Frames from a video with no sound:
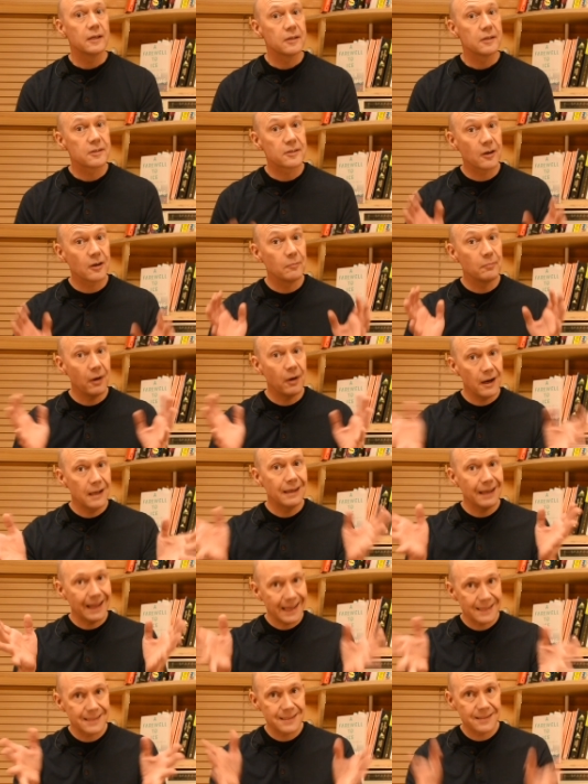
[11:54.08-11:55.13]
So my
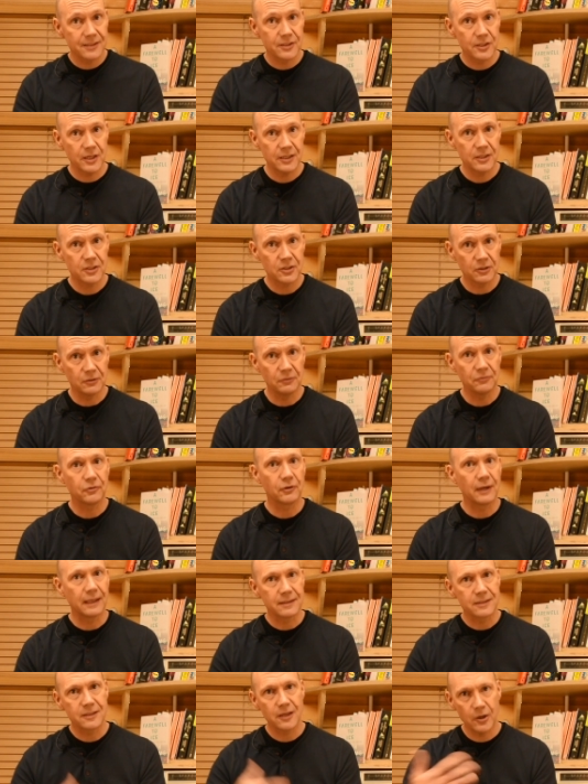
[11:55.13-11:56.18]
last suggestion for
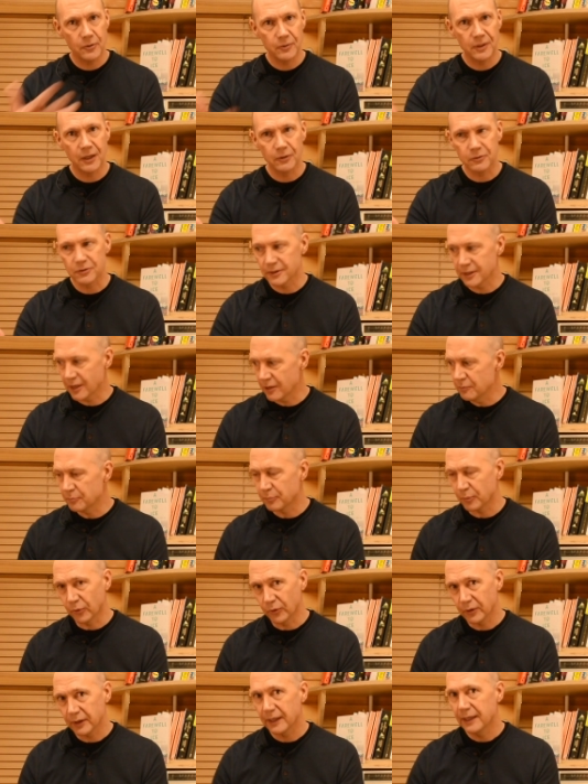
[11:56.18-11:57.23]
Antonio's
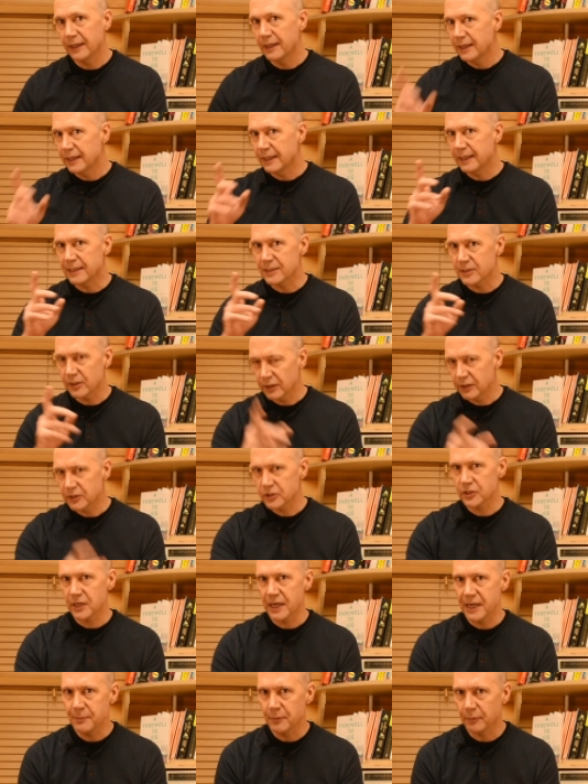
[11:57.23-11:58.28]
notebook is
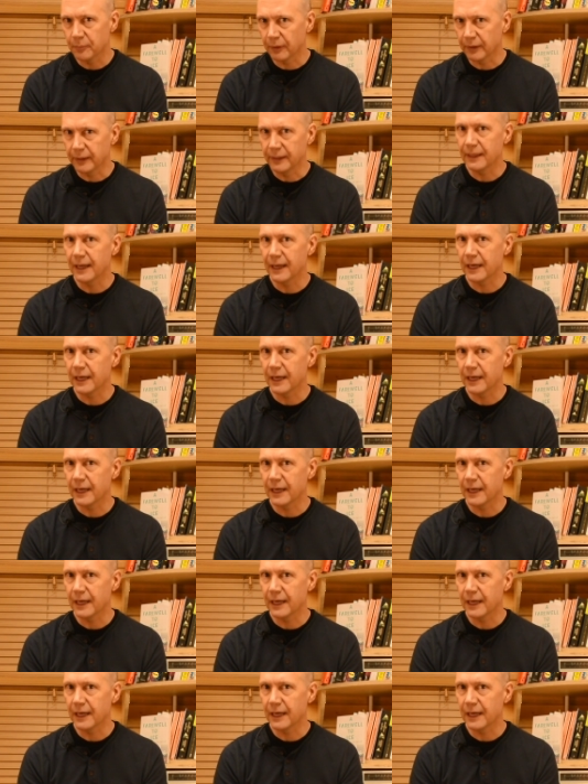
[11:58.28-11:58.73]
unashamedly